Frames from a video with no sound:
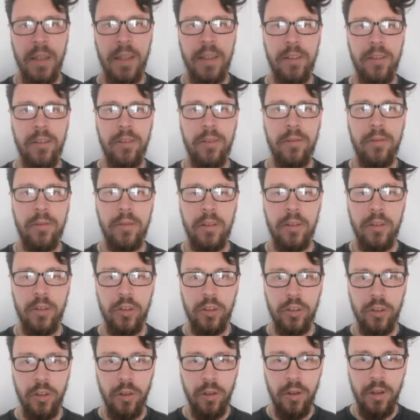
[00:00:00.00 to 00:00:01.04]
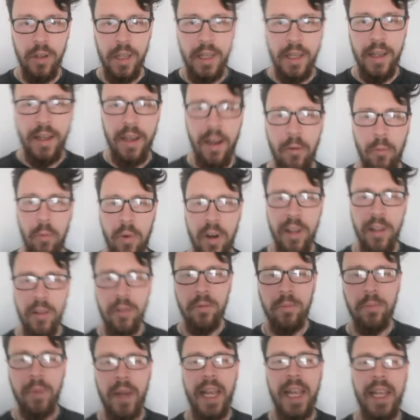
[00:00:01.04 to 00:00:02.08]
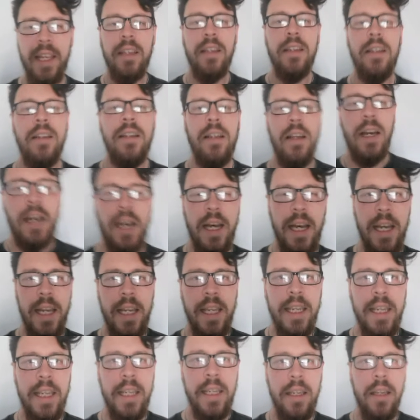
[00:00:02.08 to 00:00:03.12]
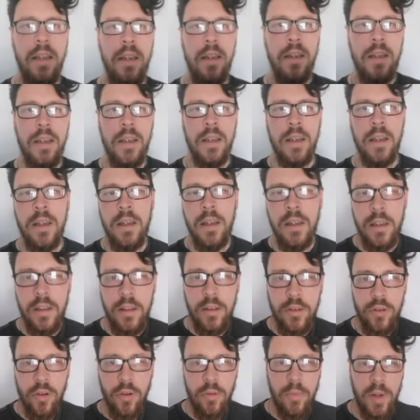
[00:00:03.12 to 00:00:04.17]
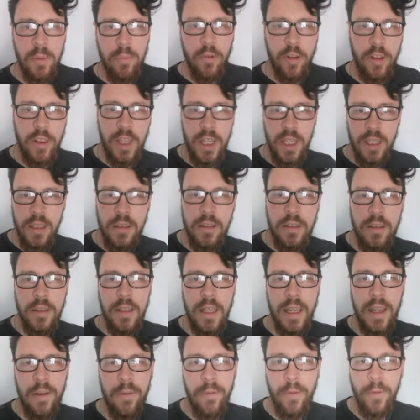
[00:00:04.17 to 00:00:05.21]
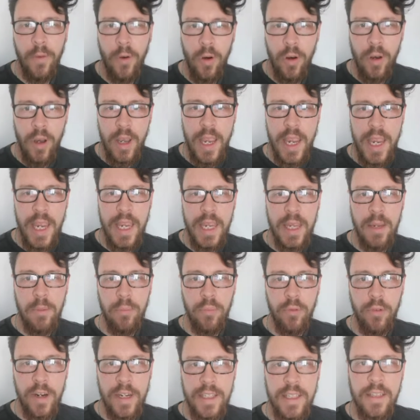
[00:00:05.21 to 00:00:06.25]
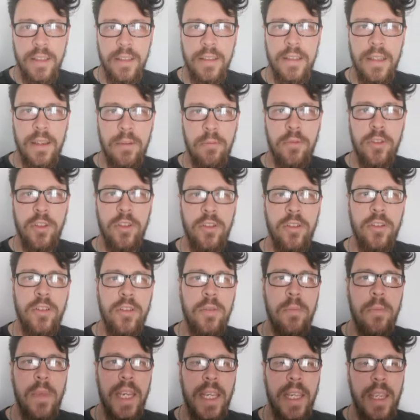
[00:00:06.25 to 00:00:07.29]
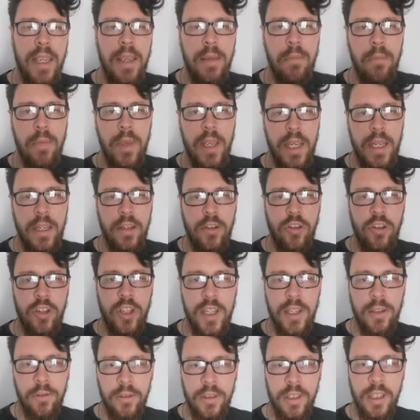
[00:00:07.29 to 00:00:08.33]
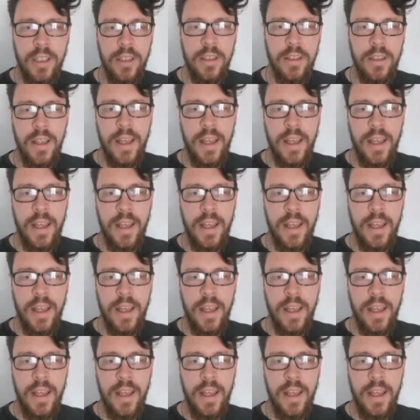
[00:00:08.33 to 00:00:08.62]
Hello. So, a while back, I told my brother that for a present I was going to make him a shield.